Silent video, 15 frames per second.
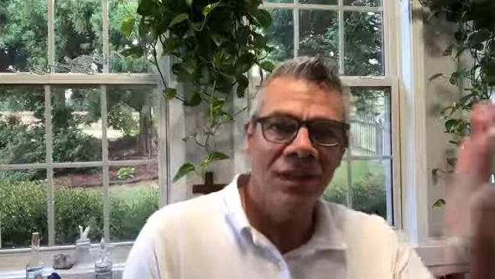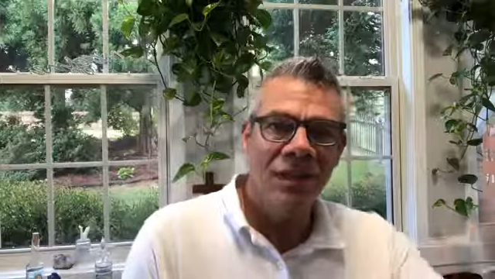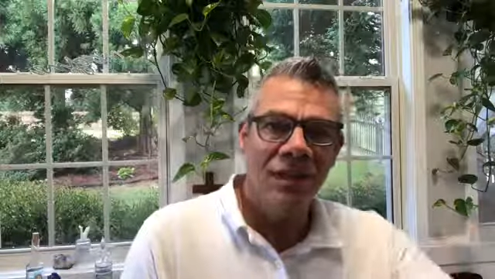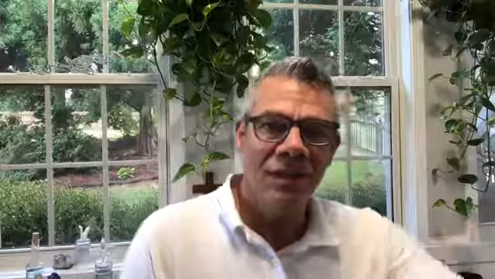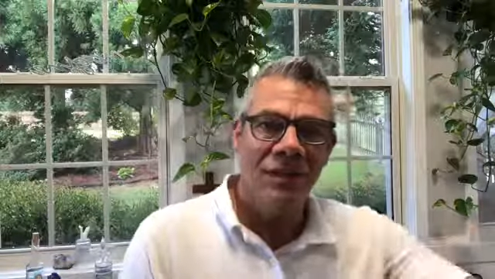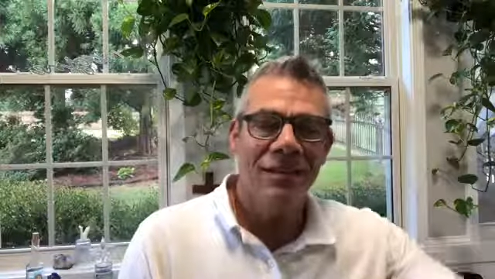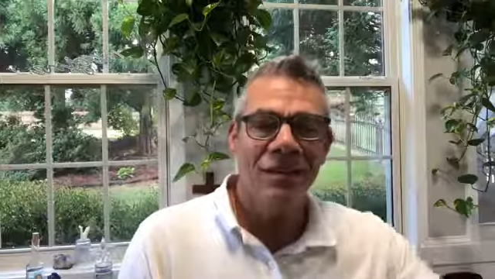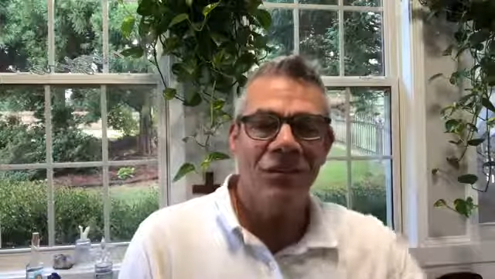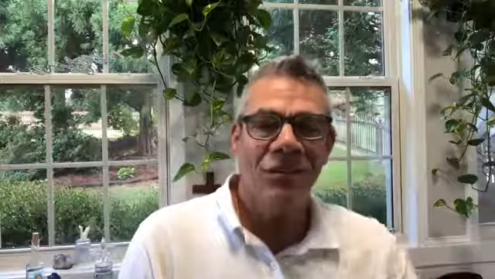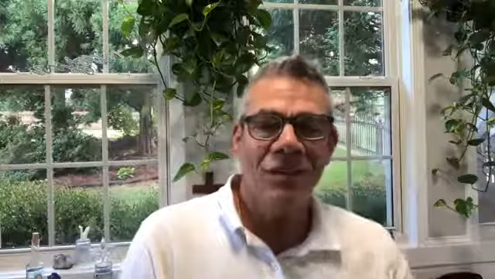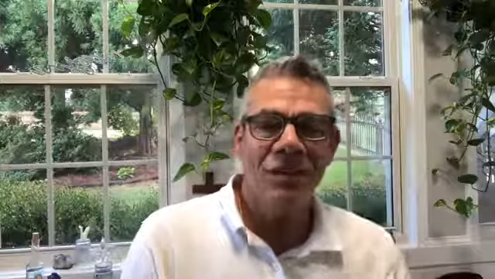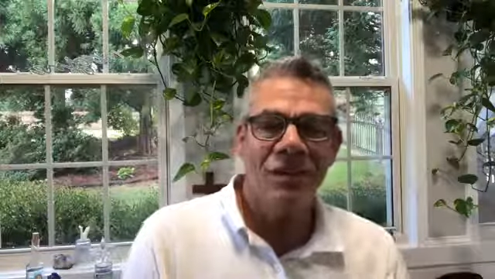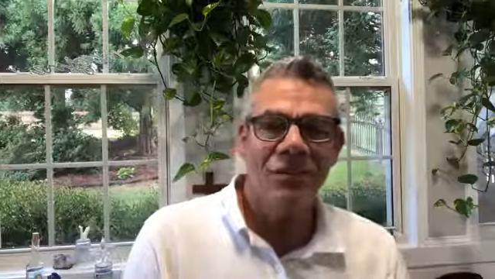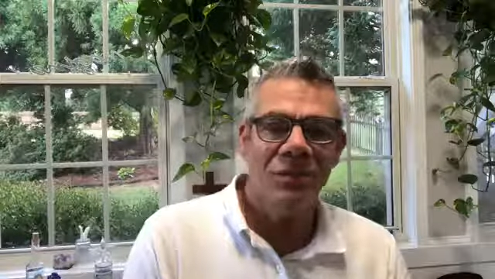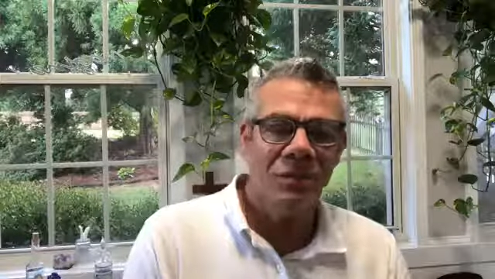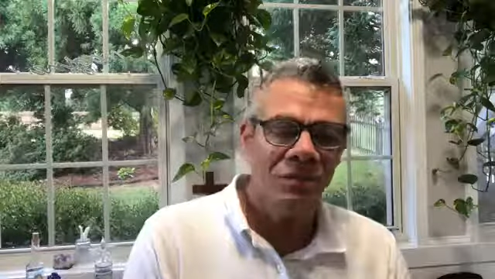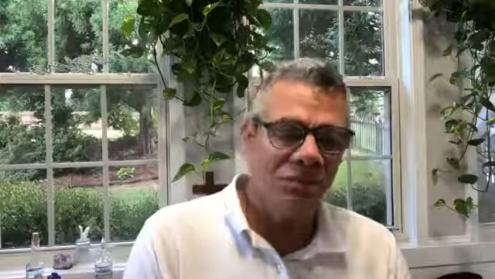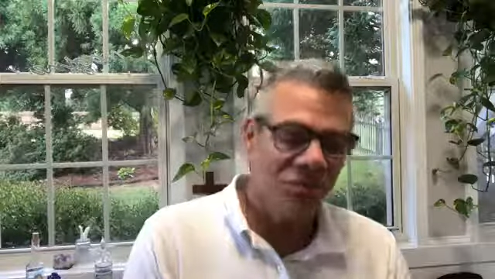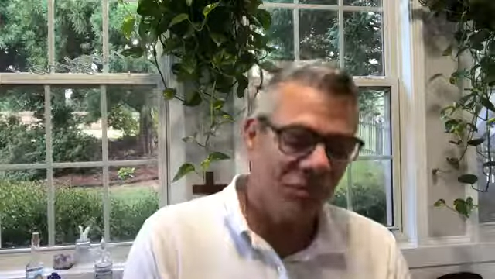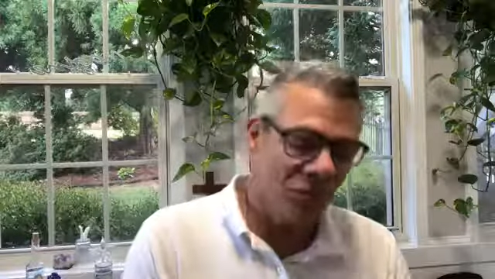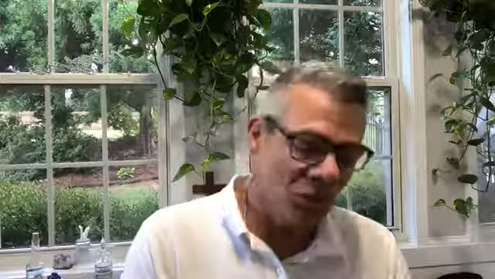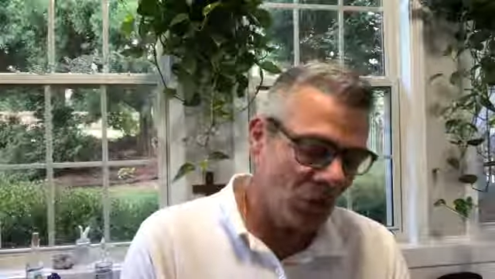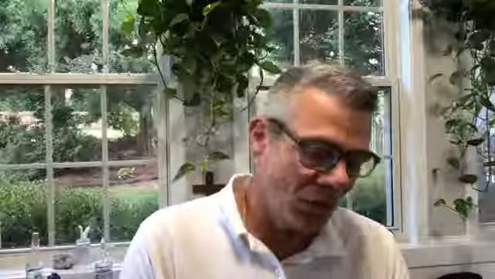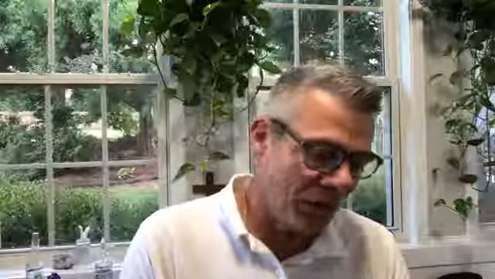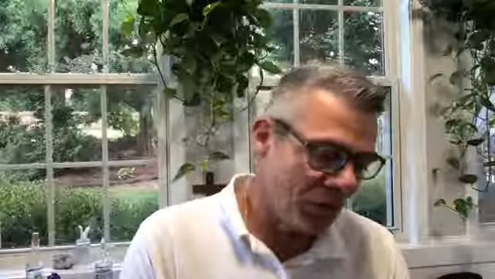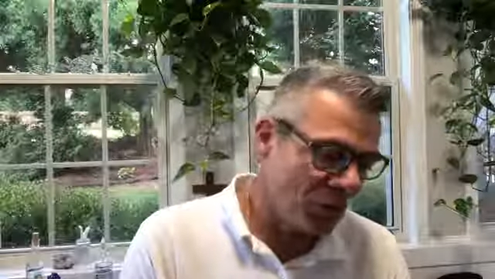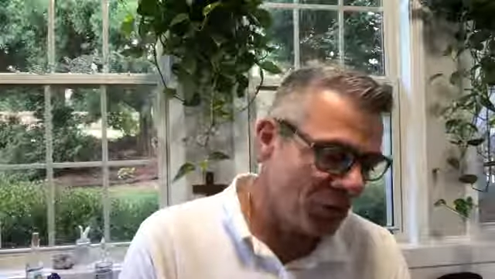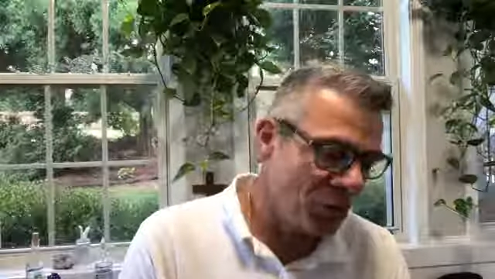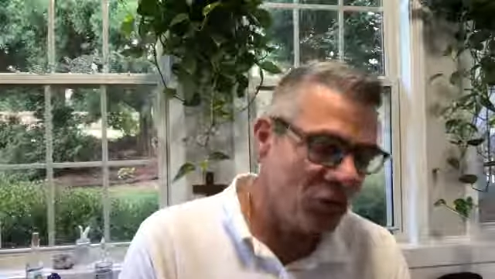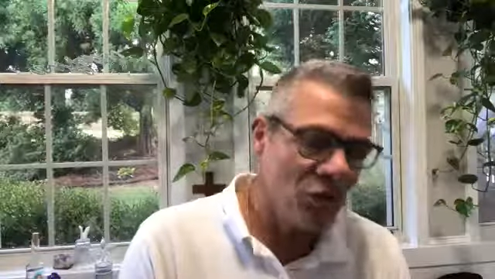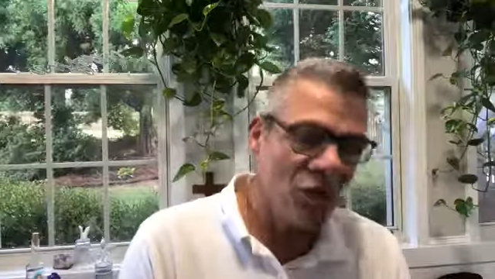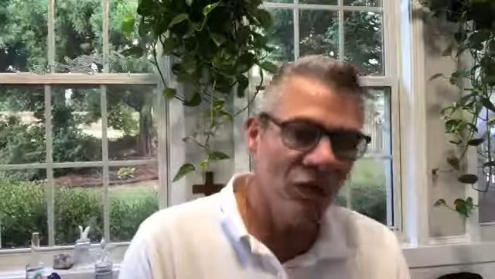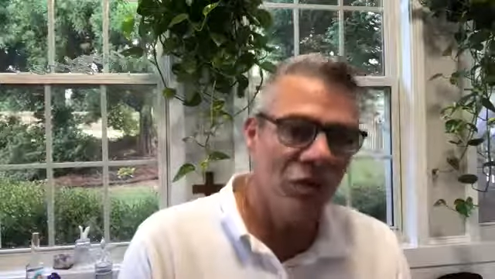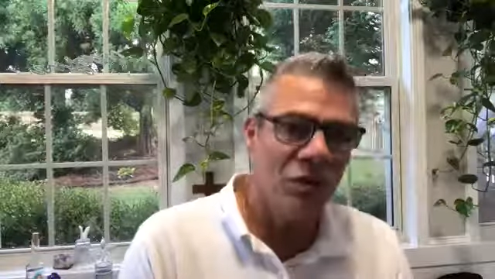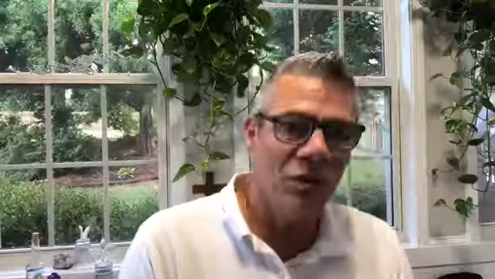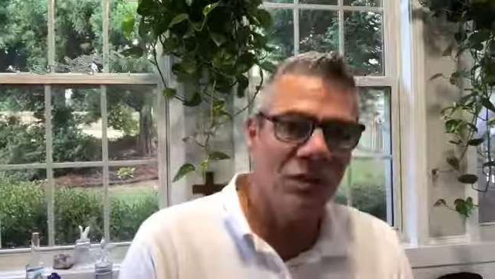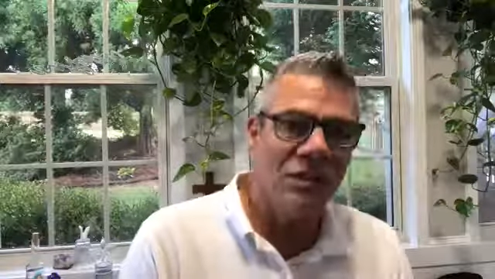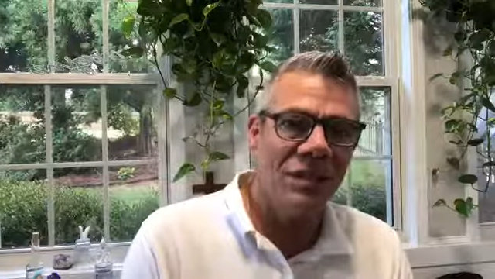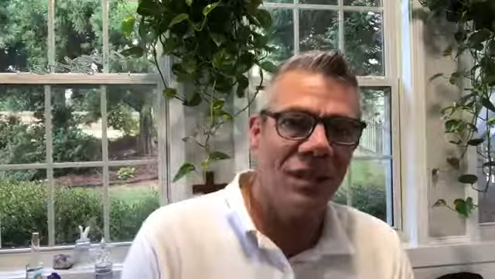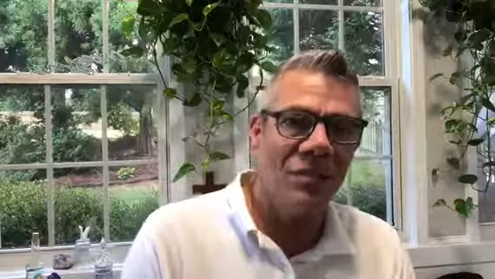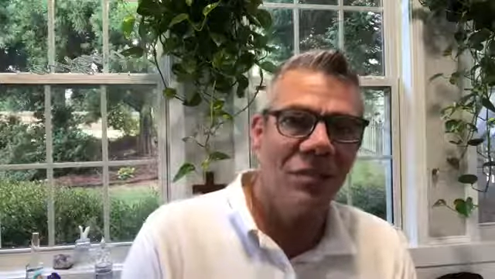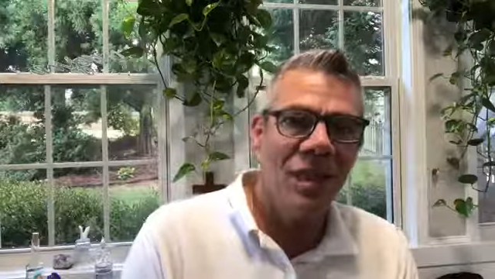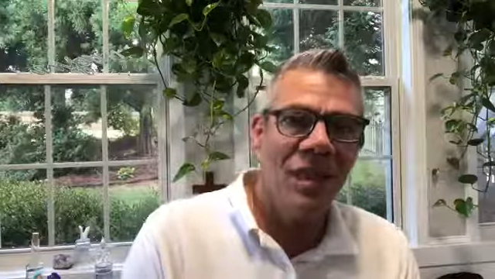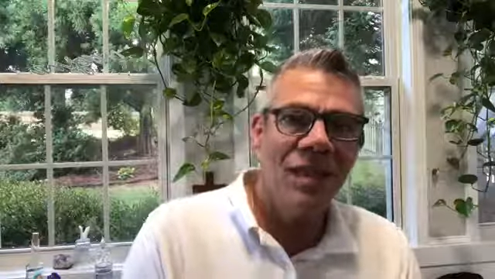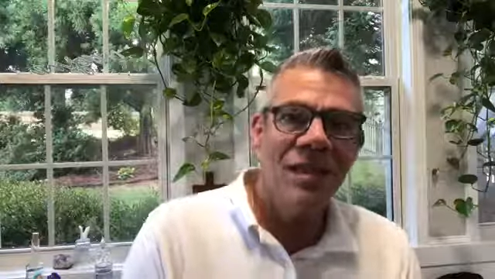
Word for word: at a different level. So I encourage you to do the same.